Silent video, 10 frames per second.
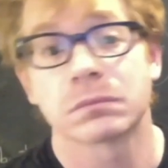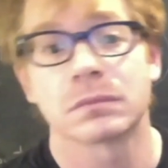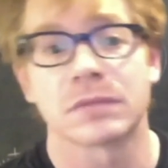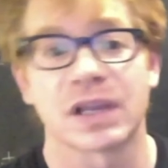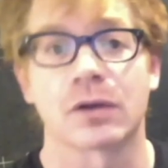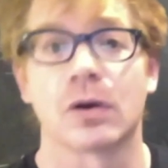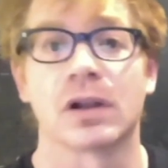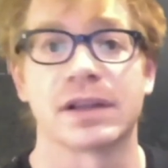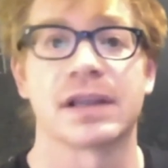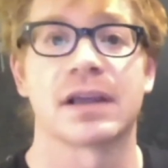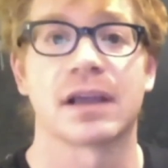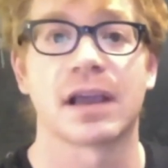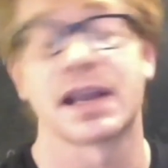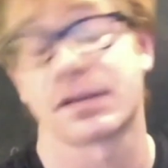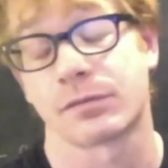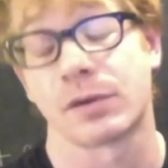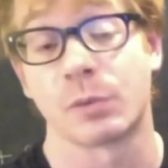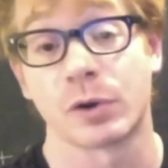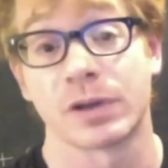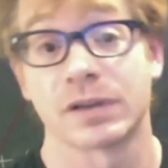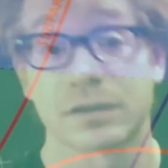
they are called the S3 points.